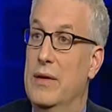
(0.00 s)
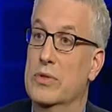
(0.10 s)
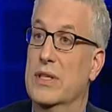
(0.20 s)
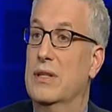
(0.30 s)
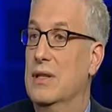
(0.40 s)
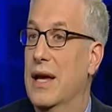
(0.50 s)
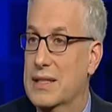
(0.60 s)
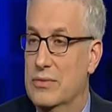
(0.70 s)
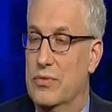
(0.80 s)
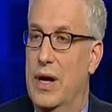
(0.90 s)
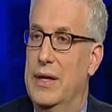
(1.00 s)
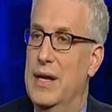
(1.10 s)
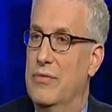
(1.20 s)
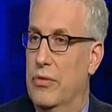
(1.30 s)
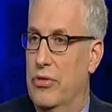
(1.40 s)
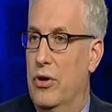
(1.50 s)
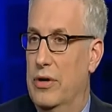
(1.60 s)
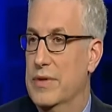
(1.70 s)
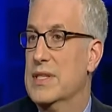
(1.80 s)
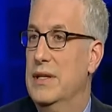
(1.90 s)
that it was a collective right, never
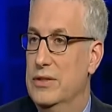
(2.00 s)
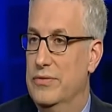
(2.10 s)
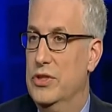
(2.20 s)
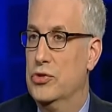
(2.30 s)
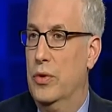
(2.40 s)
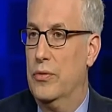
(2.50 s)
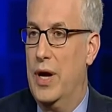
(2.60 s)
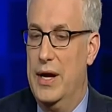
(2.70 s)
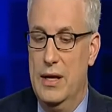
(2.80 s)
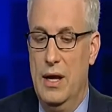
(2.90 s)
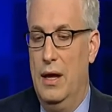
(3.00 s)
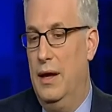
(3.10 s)
thought of as an individual right.